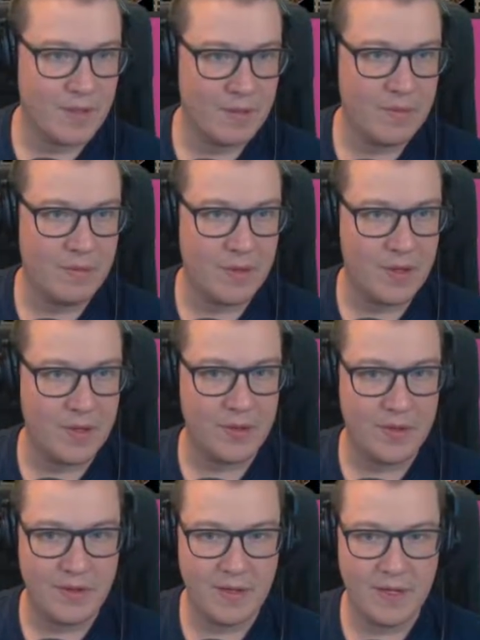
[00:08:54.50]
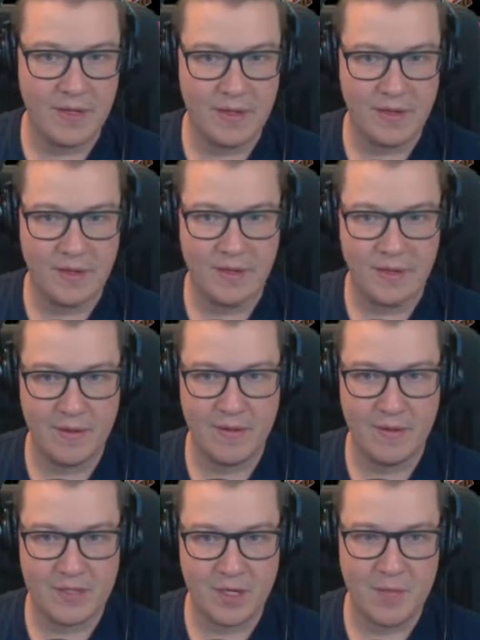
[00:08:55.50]
I'll put a door in.
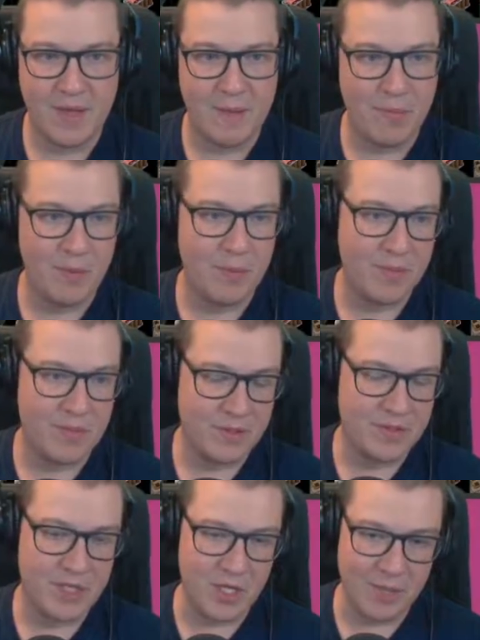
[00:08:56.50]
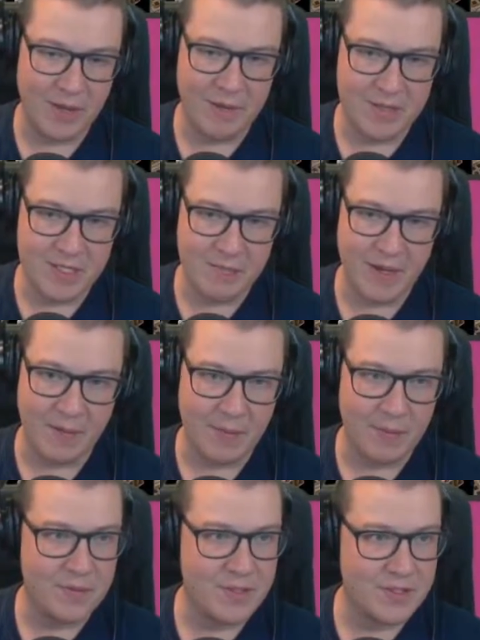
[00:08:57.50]
I was hoping that pump would do 2, but no, it's the bigger
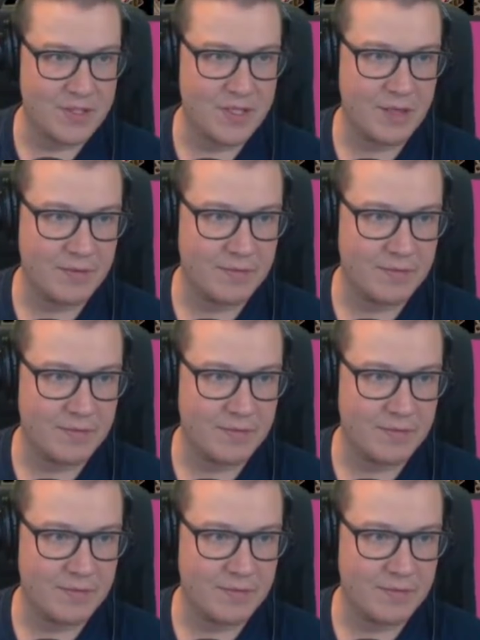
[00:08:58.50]
pump does 2.